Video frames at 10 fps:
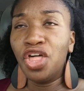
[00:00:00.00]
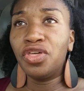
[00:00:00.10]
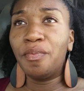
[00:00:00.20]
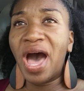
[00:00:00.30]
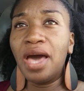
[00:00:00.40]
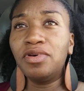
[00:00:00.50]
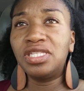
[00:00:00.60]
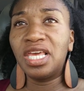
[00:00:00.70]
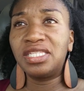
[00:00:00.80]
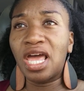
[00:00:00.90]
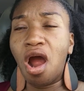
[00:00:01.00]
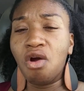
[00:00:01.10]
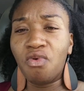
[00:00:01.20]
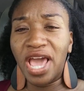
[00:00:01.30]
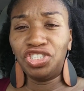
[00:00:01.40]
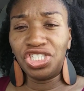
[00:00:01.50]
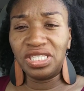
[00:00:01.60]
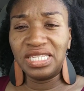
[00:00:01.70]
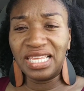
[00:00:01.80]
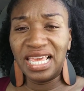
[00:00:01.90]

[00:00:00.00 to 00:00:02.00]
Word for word: the bible says that our righteousness